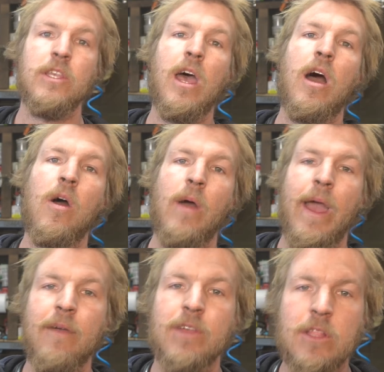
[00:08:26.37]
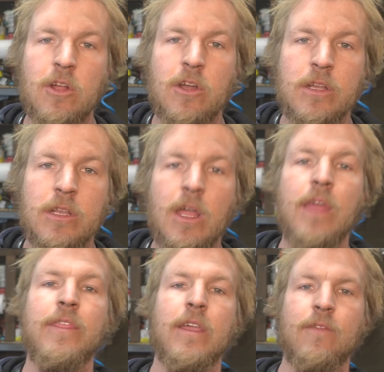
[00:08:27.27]
So having learned
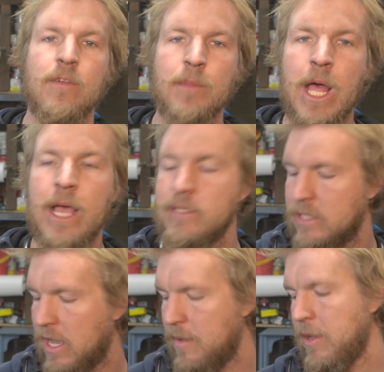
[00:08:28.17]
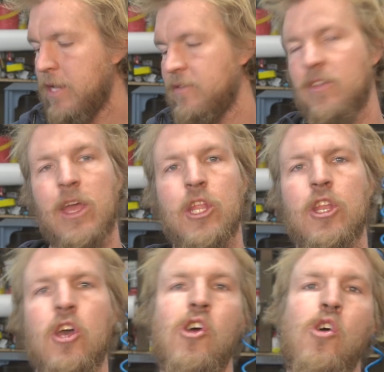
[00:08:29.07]
nothing from last time, I
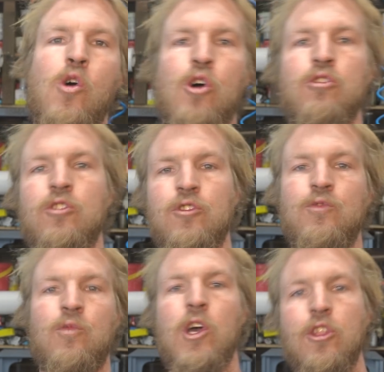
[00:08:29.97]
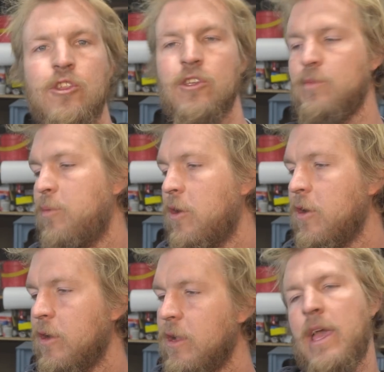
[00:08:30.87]
decided, oh, I'll just weld this
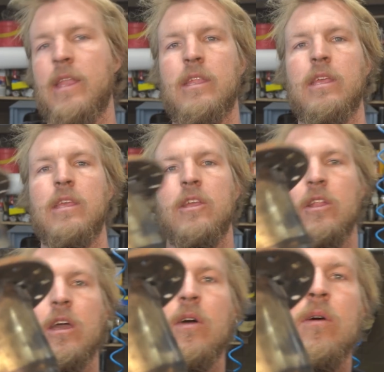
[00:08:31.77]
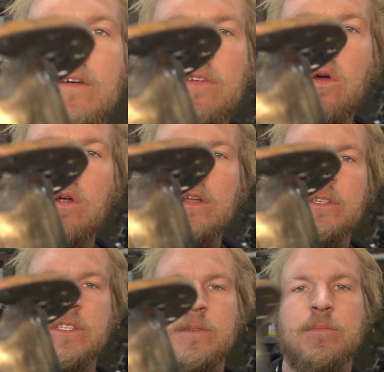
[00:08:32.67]
part. And you know, of
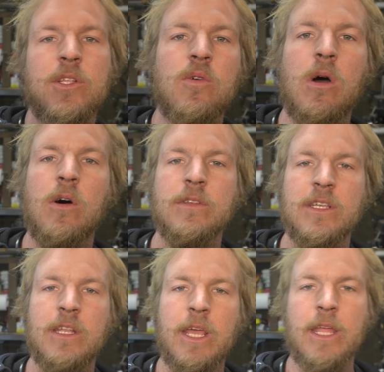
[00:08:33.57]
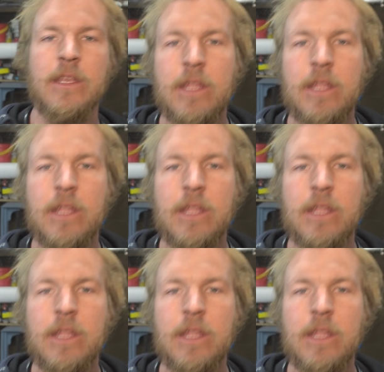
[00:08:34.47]
course, blew holes in it.